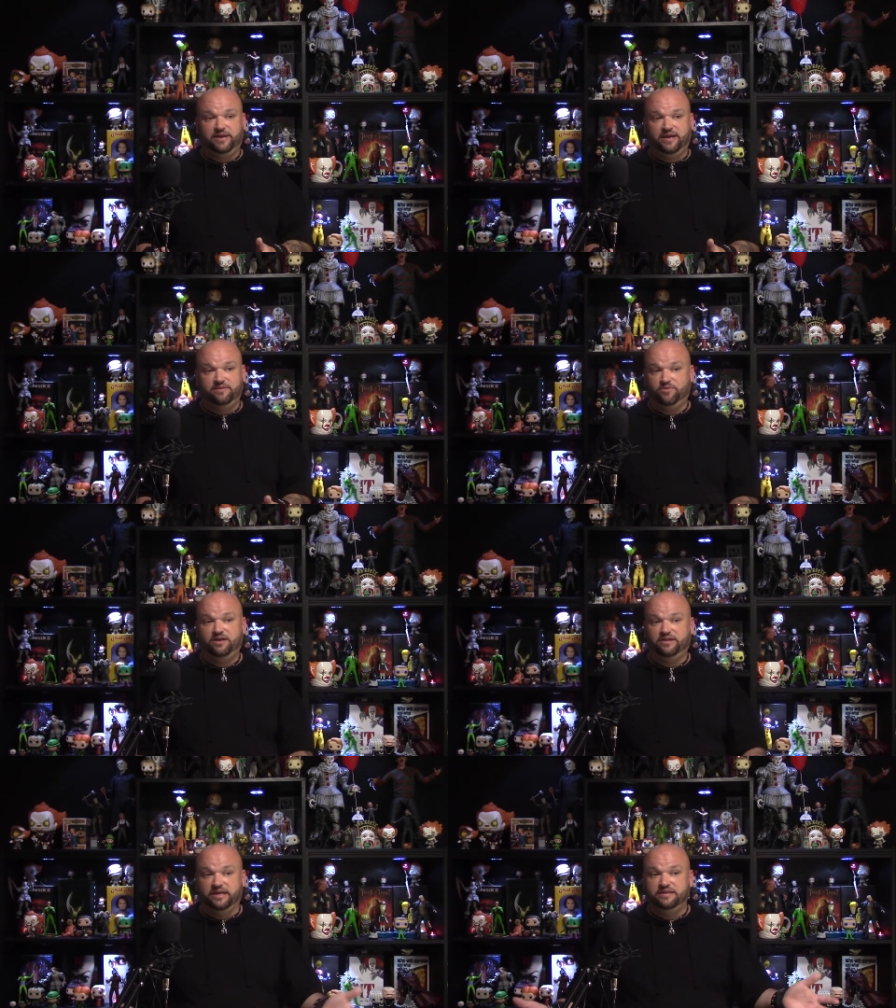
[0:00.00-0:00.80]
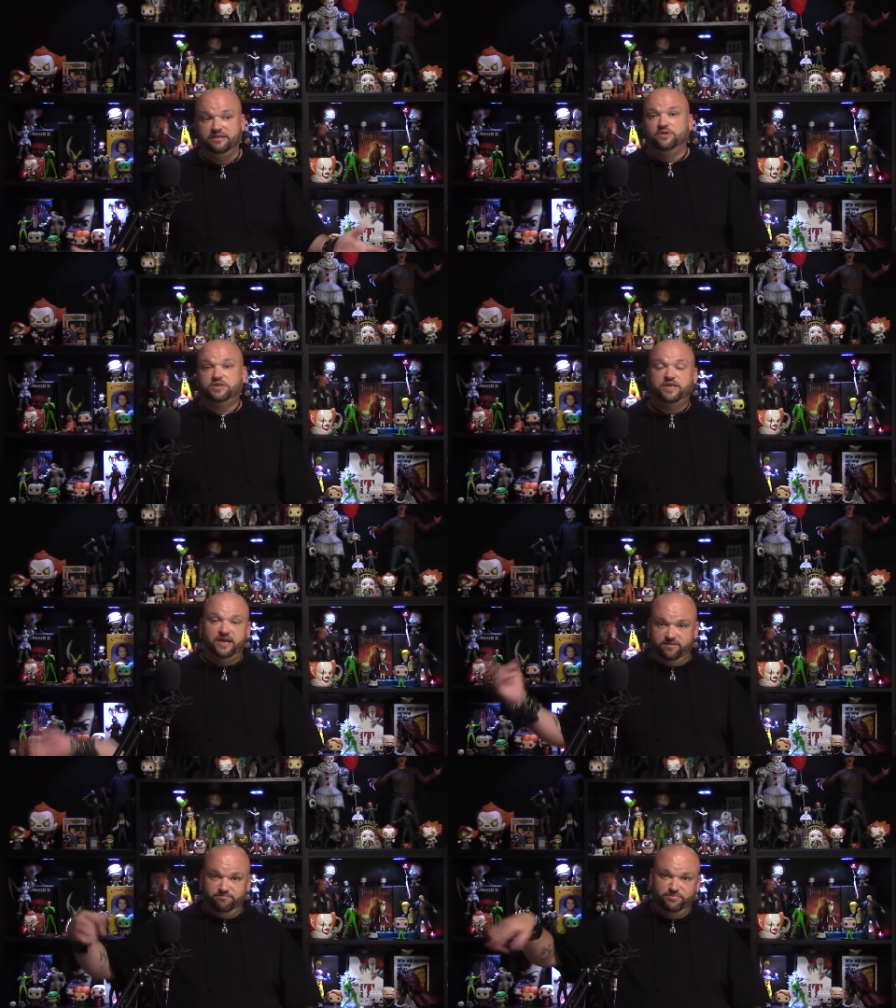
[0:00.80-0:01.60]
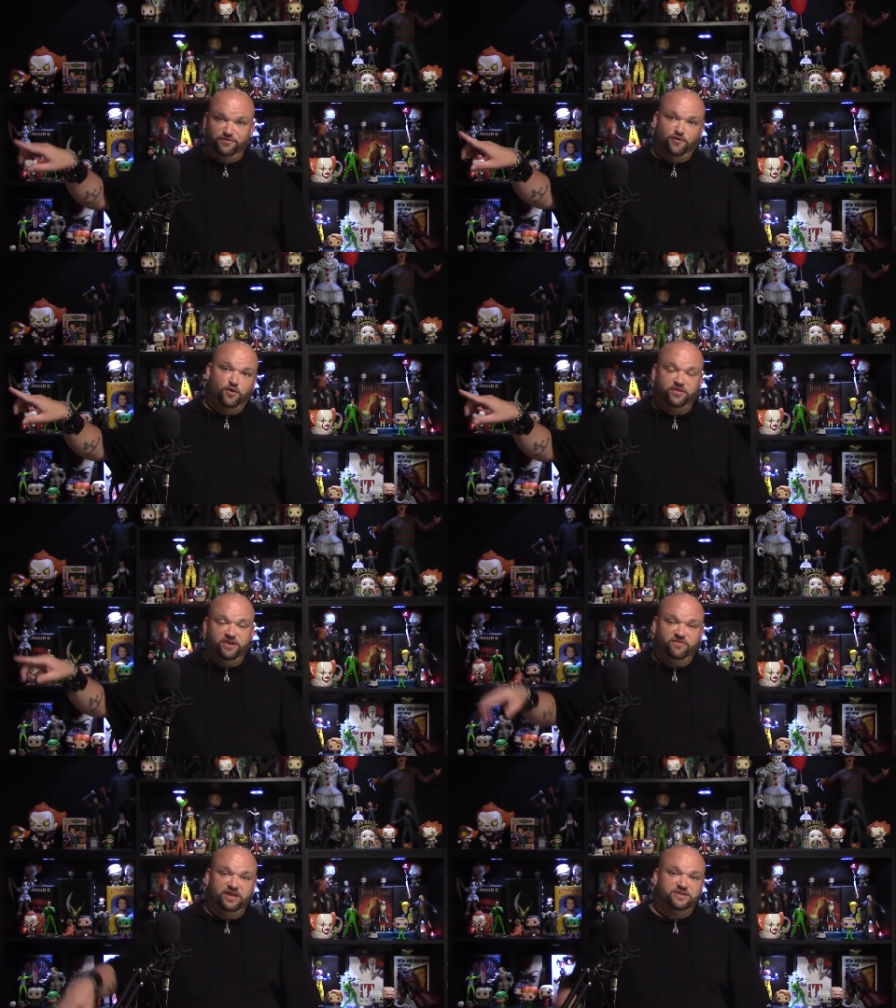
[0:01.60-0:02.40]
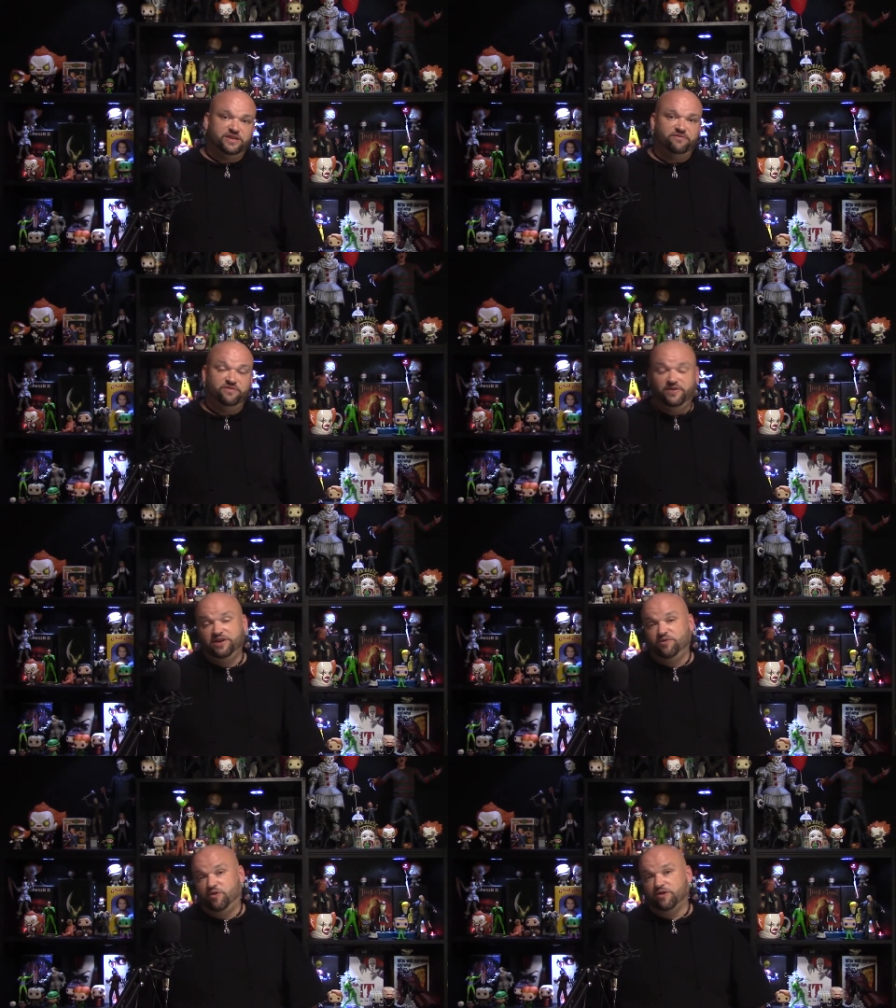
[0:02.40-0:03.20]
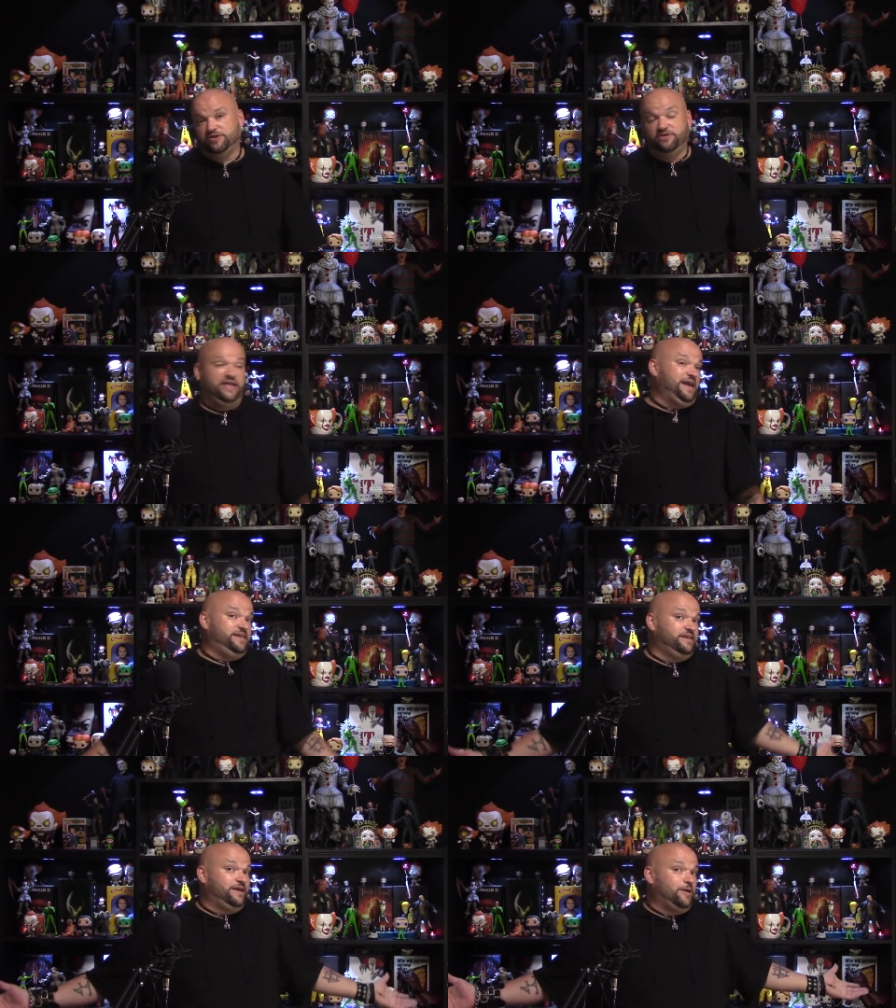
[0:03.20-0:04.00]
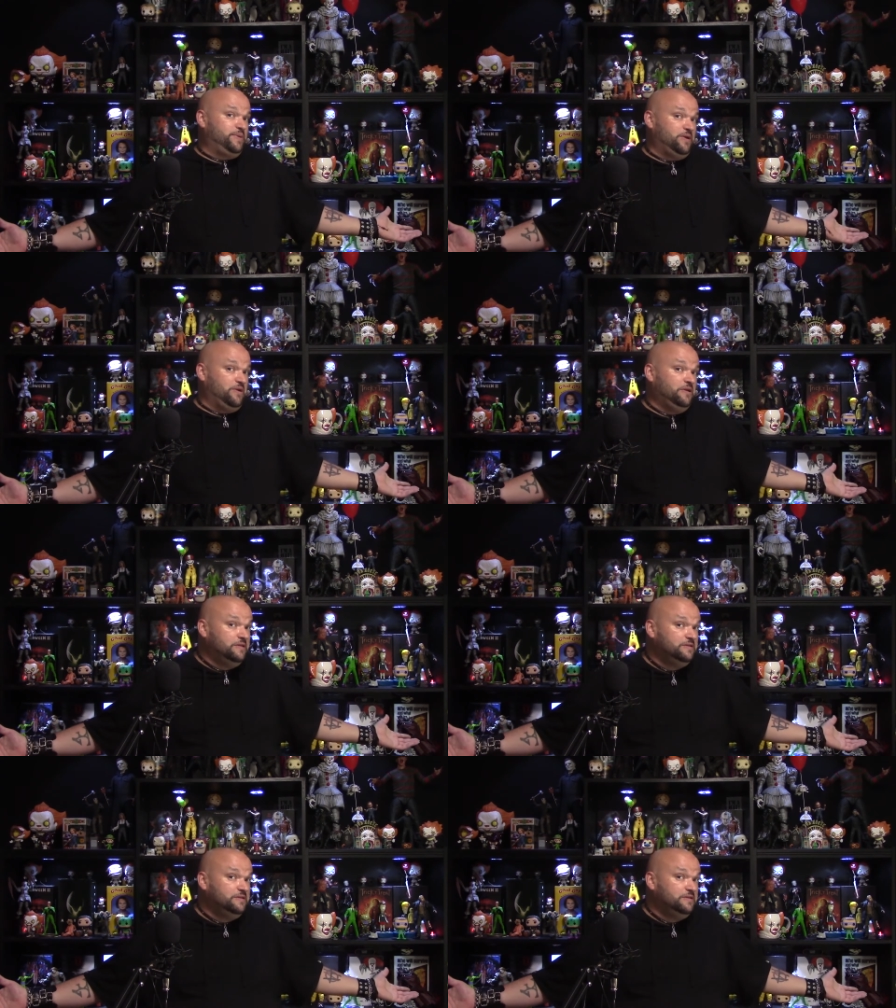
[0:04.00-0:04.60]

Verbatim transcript: and well, it was set before the events of Infinity War, so that didn't help at all.